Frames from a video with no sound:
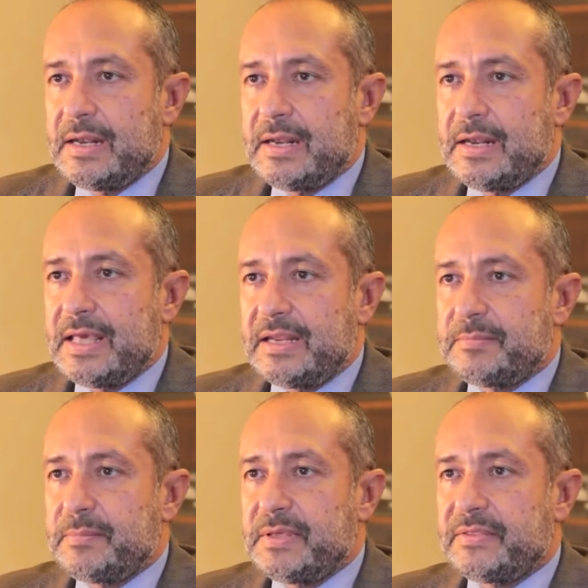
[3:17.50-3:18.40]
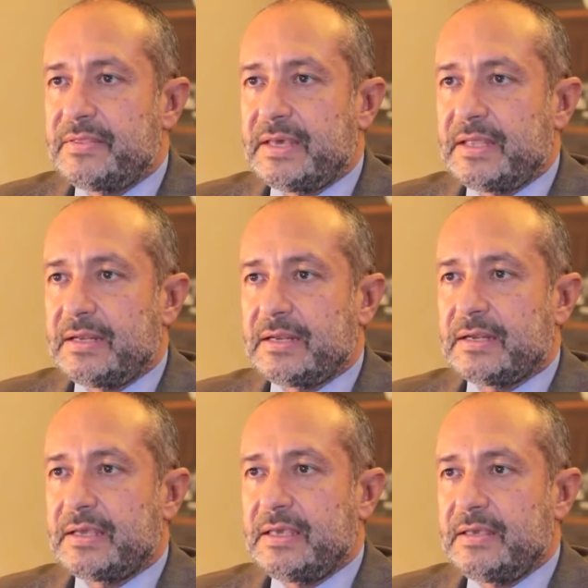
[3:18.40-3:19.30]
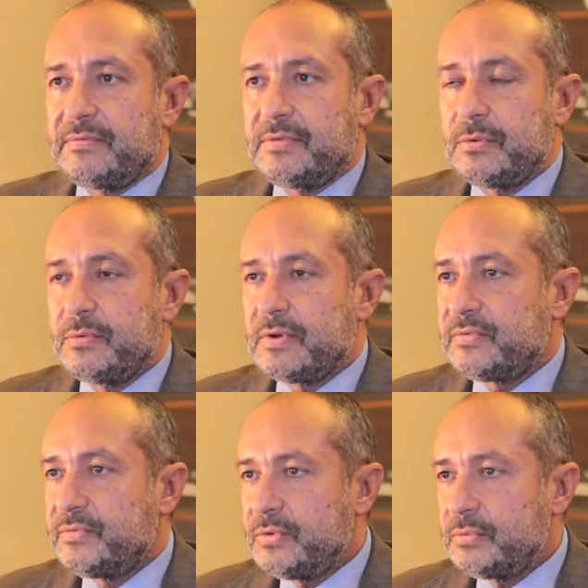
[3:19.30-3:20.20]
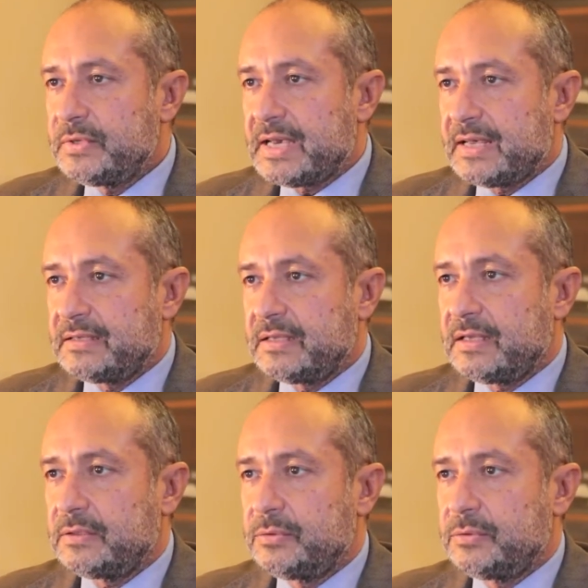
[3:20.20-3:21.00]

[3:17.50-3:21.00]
Let me then give you a few data